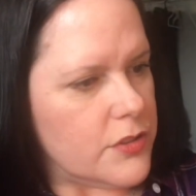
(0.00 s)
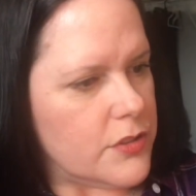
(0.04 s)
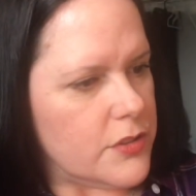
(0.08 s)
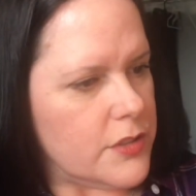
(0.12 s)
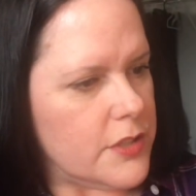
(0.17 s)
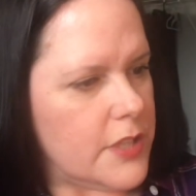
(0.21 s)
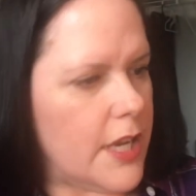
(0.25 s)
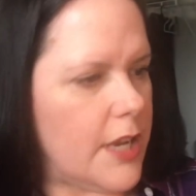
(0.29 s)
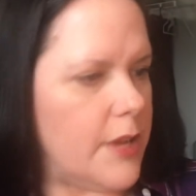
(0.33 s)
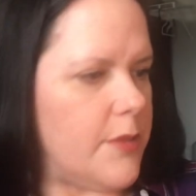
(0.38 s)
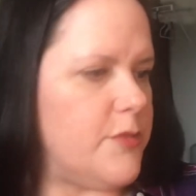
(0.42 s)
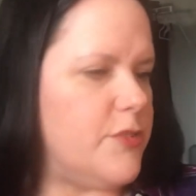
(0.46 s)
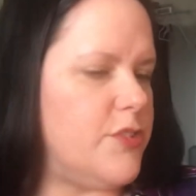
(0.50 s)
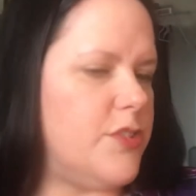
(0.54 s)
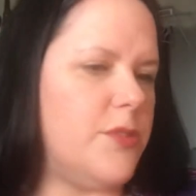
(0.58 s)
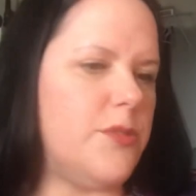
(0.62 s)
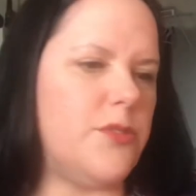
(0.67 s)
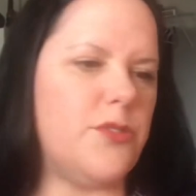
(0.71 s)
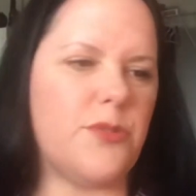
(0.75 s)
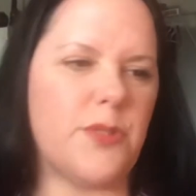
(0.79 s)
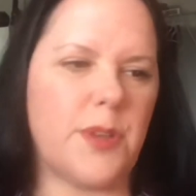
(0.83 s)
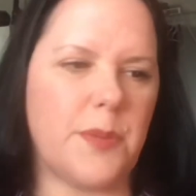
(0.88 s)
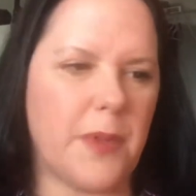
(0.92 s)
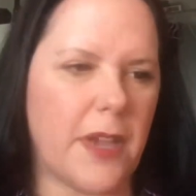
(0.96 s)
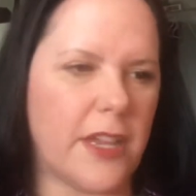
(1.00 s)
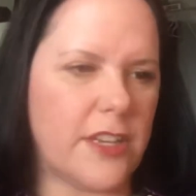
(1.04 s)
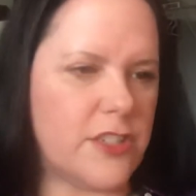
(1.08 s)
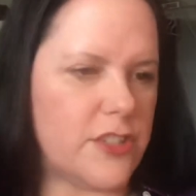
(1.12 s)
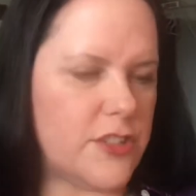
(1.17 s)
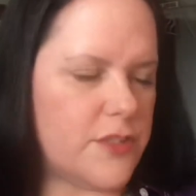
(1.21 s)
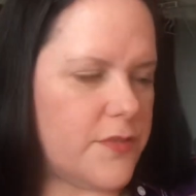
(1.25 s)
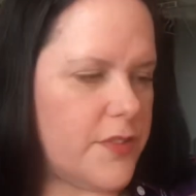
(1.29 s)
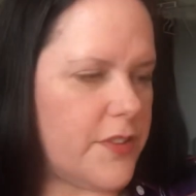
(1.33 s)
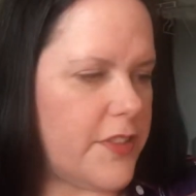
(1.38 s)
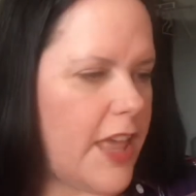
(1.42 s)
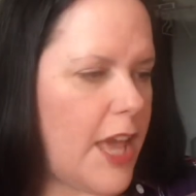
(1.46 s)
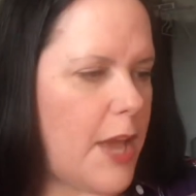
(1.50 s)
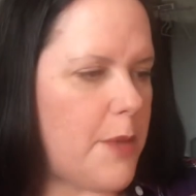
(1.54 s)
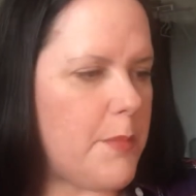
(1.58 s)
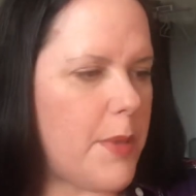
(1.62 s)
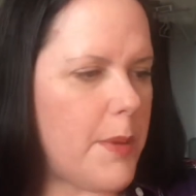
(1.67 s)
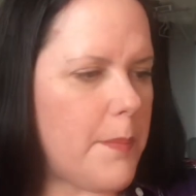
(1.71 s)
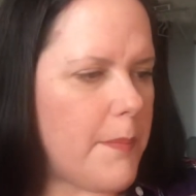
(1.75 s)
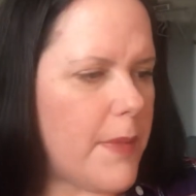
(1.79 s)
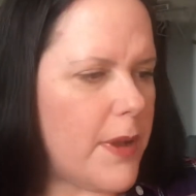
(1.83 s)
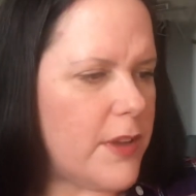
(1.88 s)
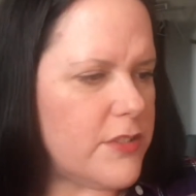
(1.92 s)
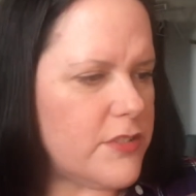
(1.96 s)
yeah, so it's 3 pages for that. But
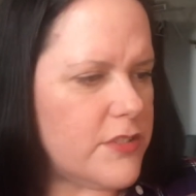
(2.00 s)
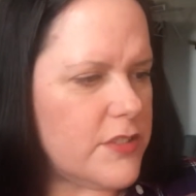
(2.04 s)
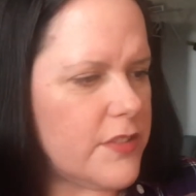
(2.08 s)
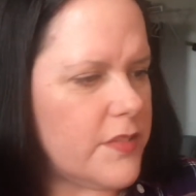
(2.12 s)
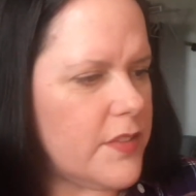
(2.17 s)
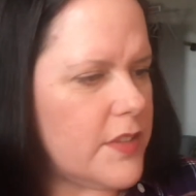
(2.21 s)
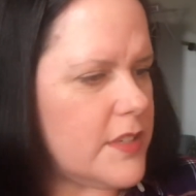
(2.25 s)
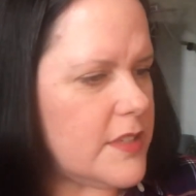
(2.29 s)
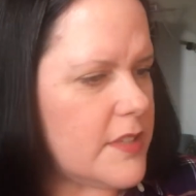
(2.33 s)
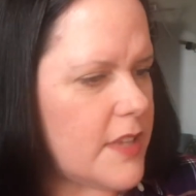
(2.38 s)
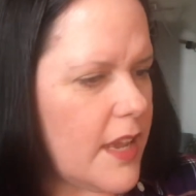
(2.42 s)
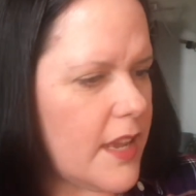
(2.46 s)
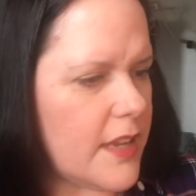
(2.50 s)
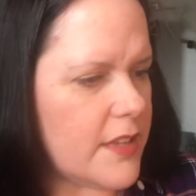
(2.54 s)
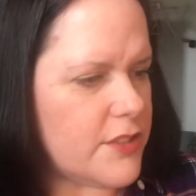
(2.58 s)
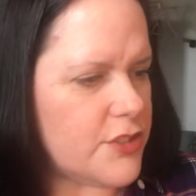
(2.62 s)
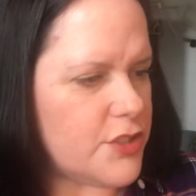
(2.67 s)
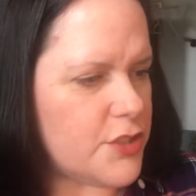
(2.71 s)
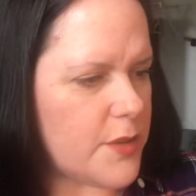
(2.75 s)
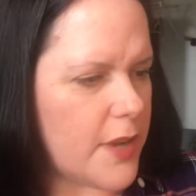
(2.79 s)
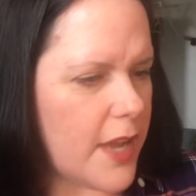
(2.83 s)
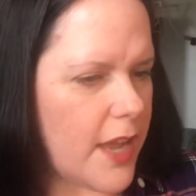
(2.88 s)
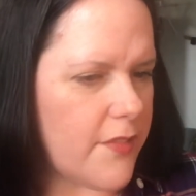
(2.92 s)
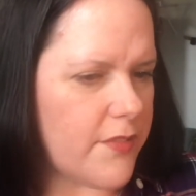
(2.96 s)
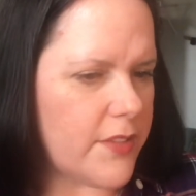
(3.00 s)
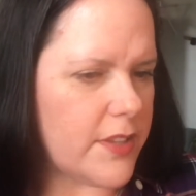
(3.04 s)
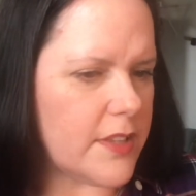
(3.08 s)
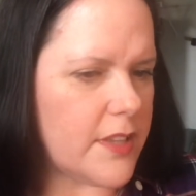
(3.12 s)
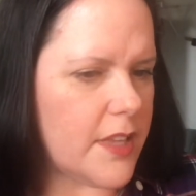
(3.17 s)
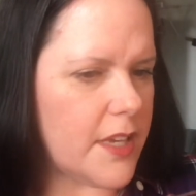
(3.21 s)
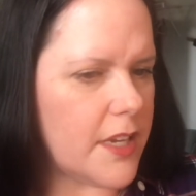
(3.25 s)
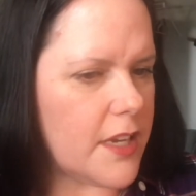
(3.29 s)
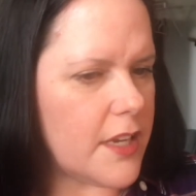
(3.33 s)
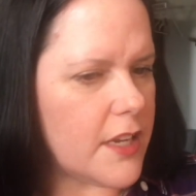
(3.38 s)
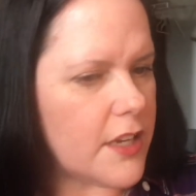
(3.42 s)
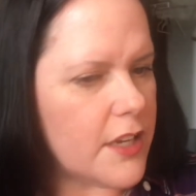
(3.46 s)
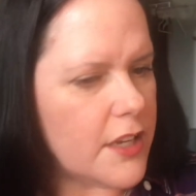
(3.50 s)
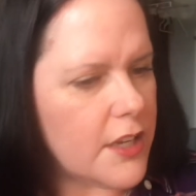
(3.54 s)
most of the days you're having like